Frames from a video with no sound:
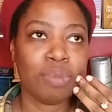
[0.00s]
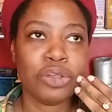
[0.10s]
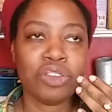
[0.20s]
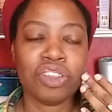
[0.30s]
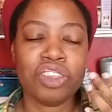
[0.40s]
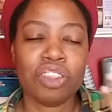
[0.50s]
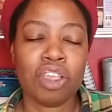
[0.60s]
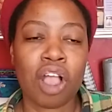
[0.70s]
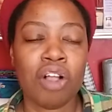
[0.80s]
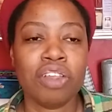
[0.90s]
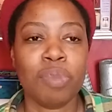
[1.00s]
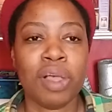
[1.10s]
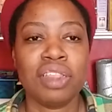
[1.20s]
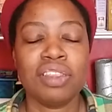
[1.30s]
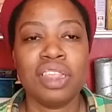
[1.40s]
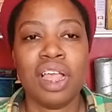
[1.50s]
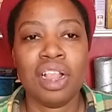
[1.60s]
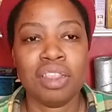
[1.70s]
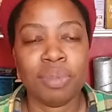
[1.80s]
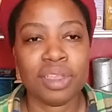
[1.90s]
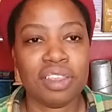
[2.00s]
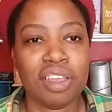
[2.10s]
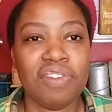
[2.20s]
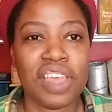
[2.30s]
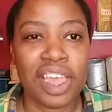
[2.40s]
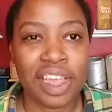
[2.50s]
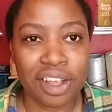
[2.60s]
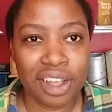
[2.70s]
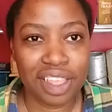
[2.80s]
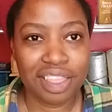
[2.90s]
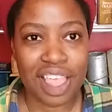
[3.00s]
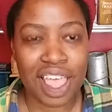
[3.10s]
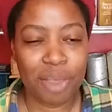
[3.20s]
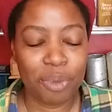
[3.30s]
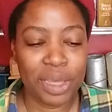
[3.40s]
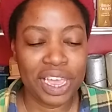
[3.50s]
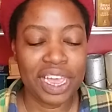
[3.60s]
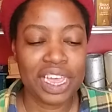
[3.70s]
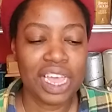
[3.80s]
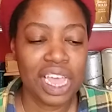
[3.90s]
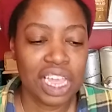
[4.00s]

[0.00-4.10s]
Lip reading: usually correspond to the element of air in that way.